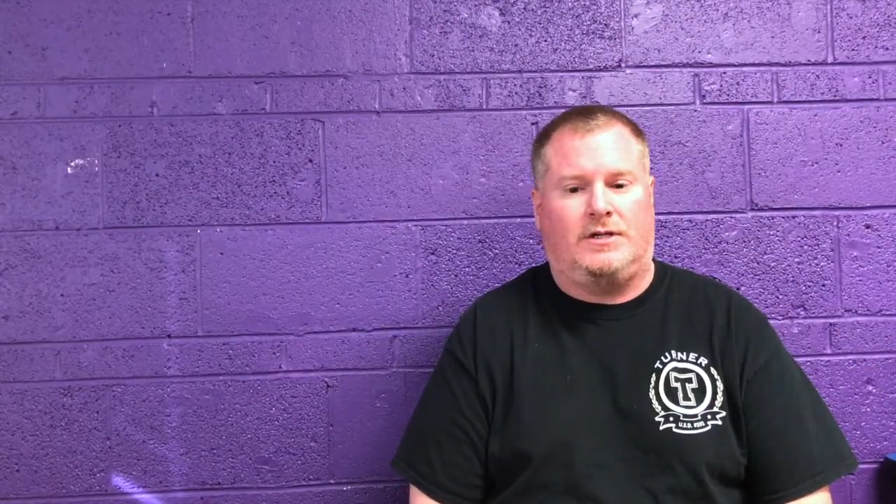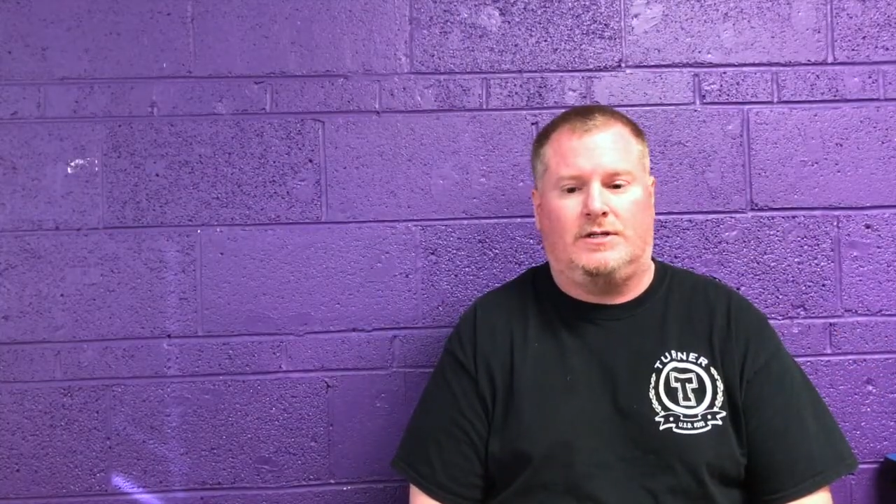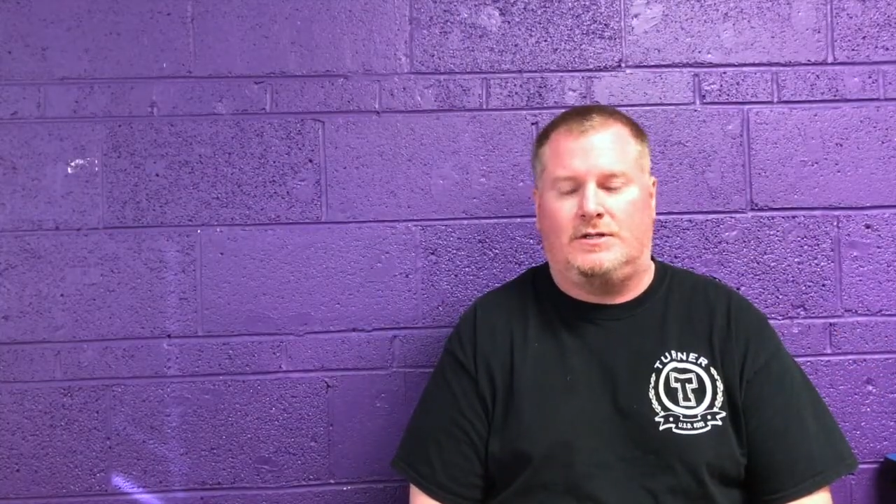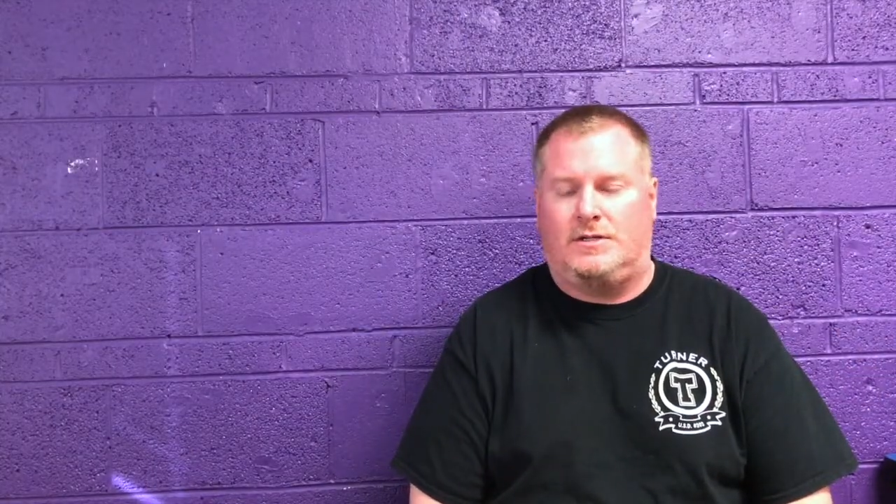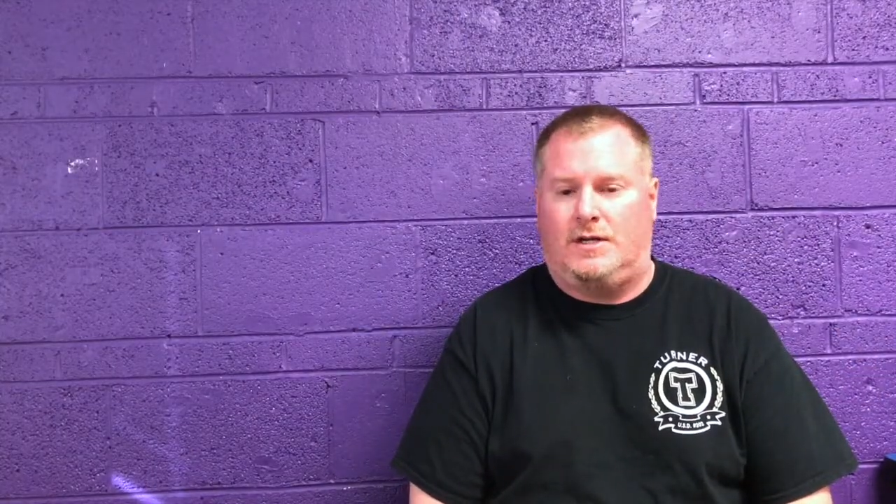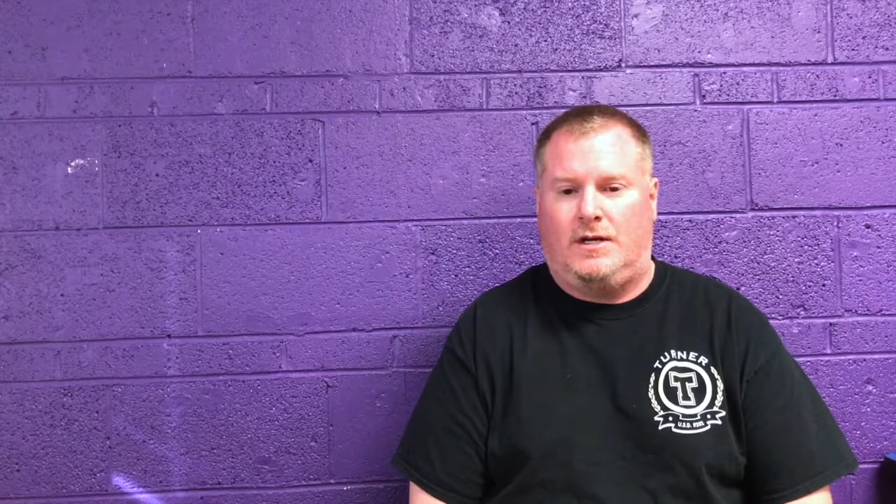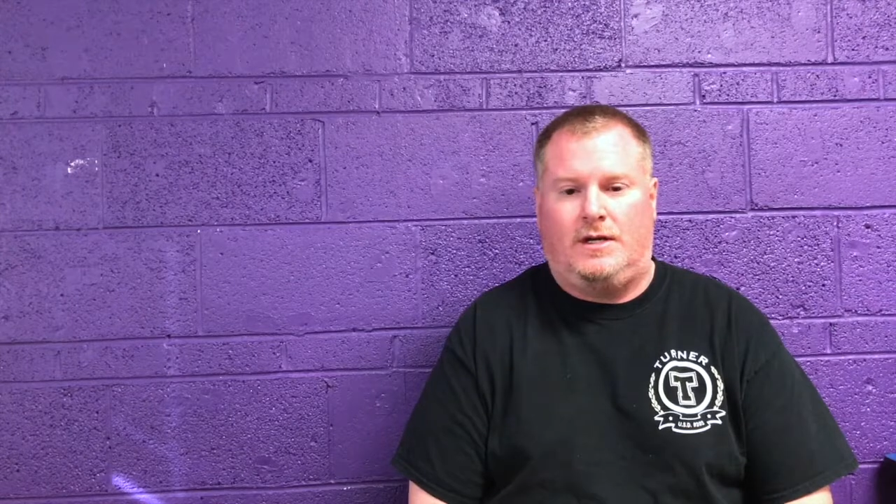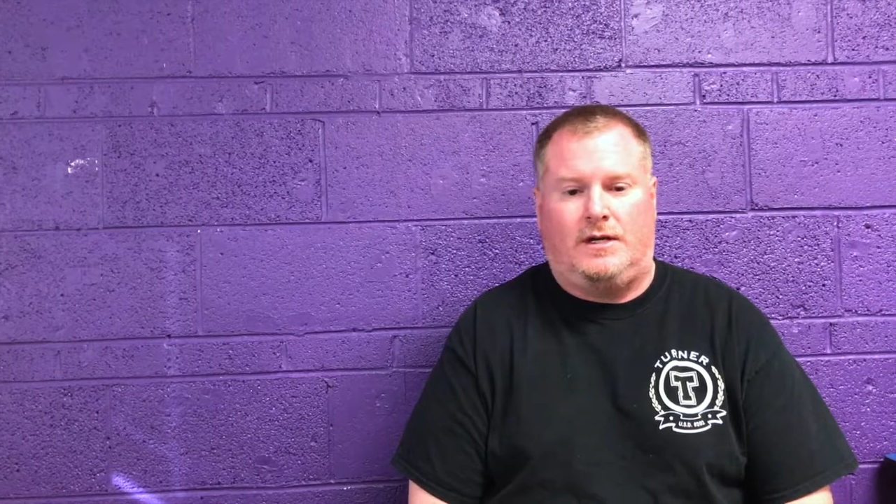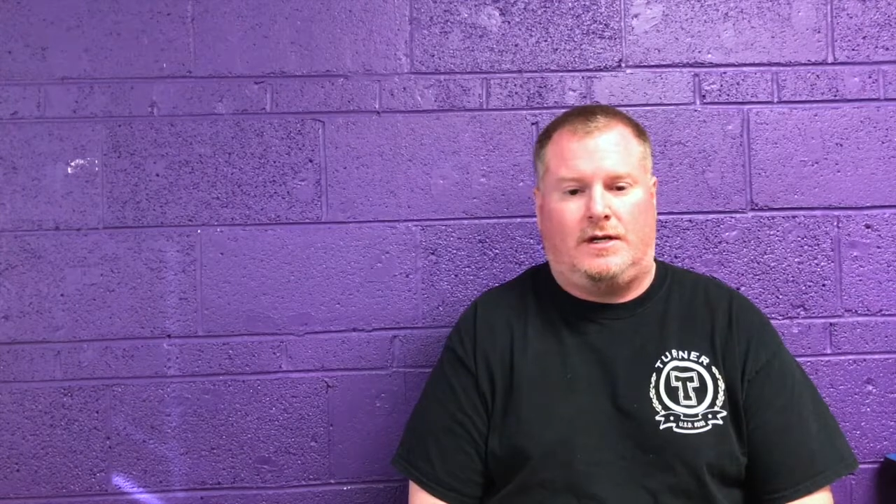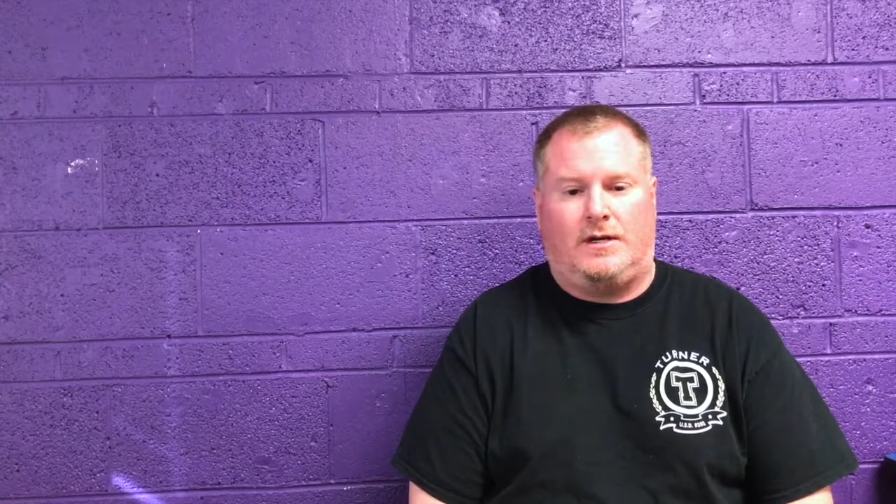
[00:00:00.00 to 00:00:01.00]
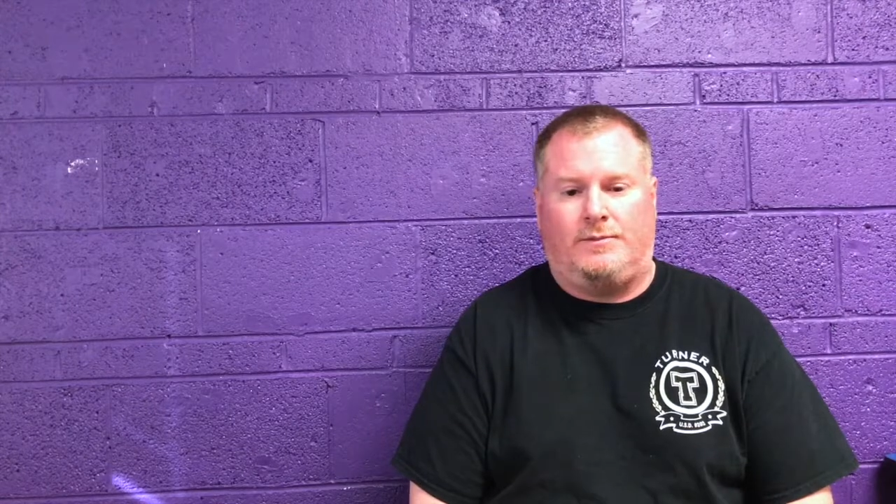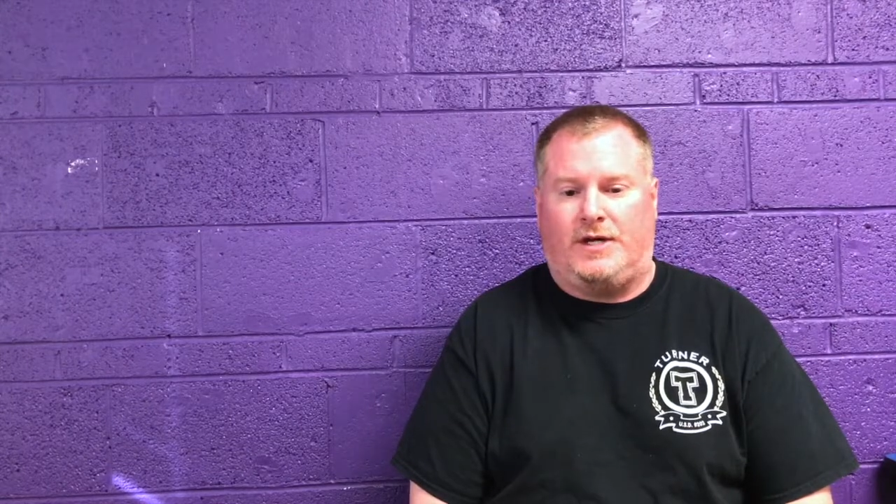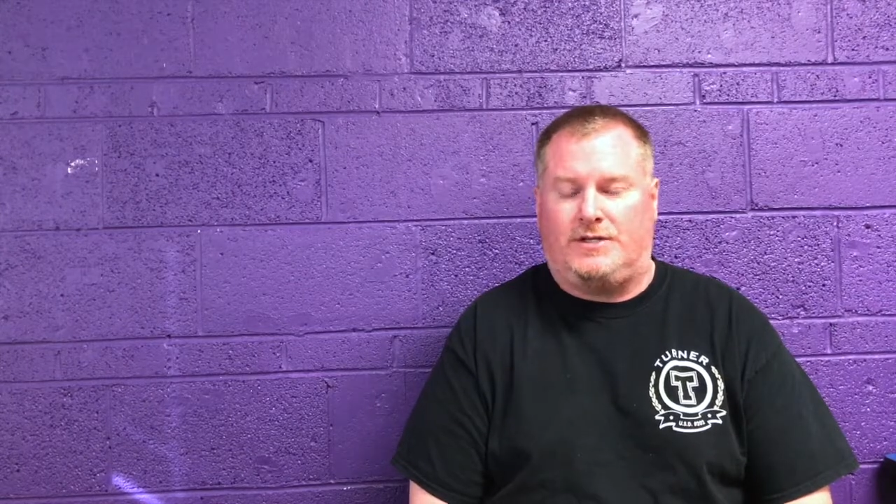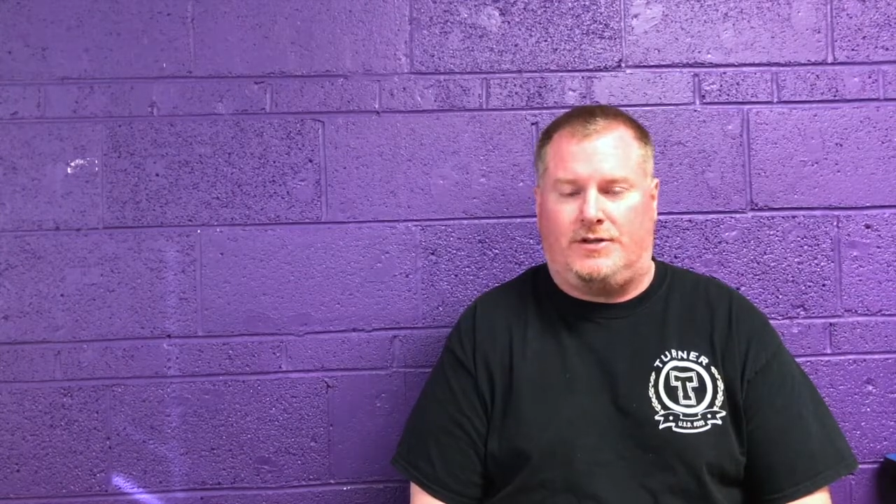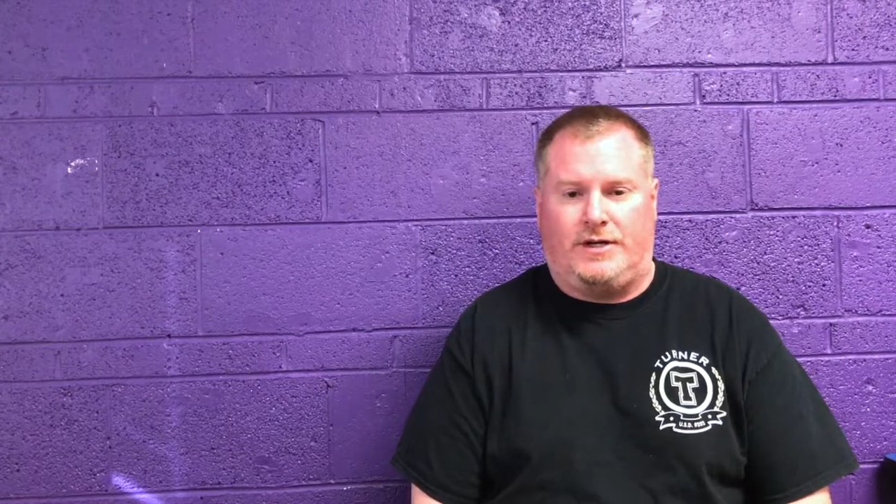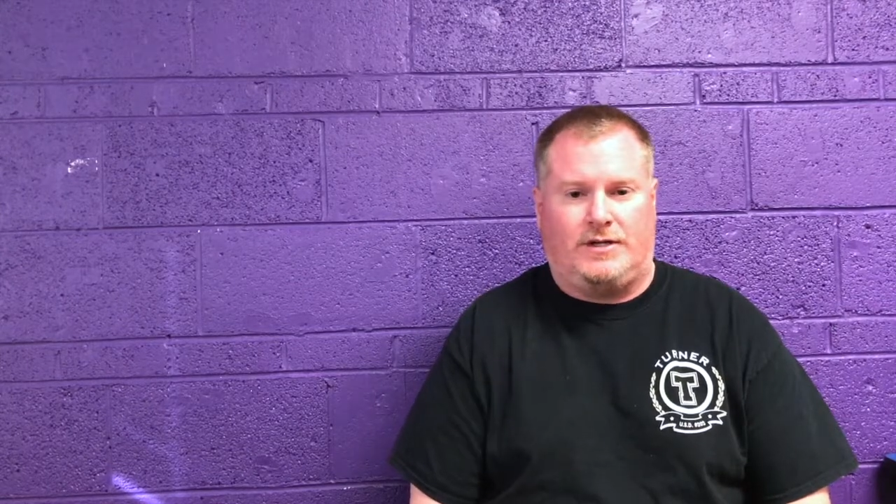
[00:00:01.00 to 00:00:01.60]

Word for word: is um, it's there.